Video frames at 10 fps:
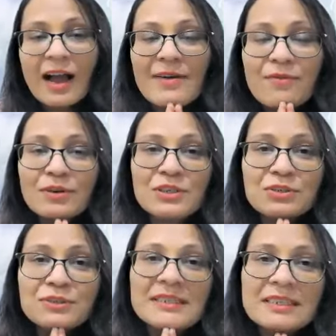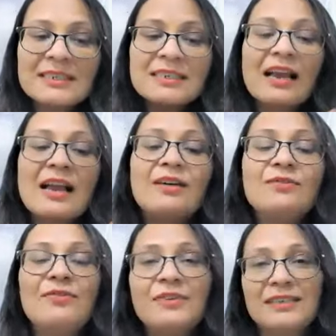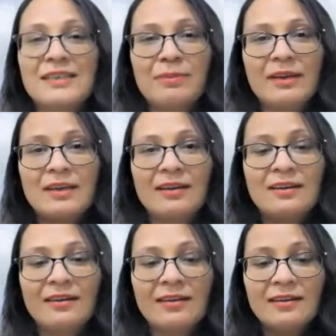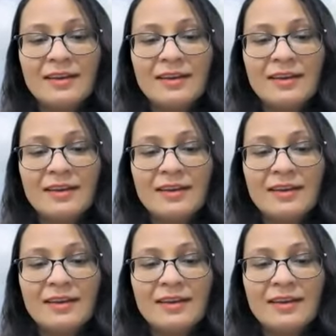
I want you to sit comfortably.